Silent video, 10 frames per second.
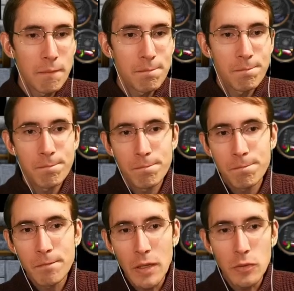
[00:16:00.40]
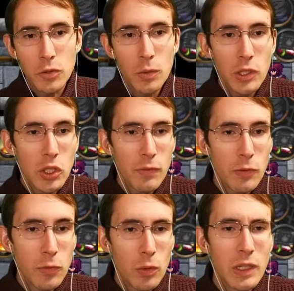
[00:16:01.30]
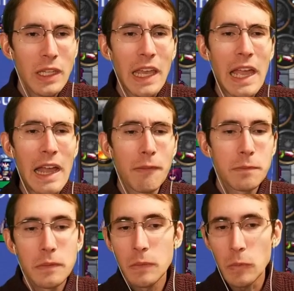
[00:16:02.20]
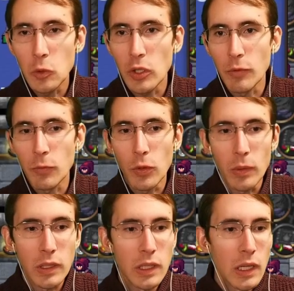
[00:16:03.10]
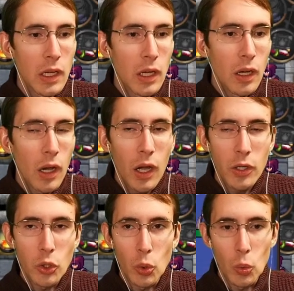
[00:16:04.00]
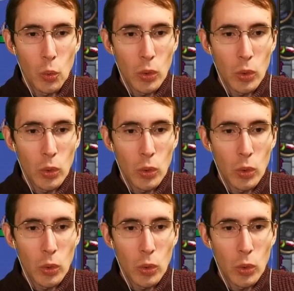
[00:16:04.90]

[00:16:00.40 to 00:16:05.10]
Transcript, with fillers: Do I shuffle forward? Yeah, we'll shuffle forward. Otto.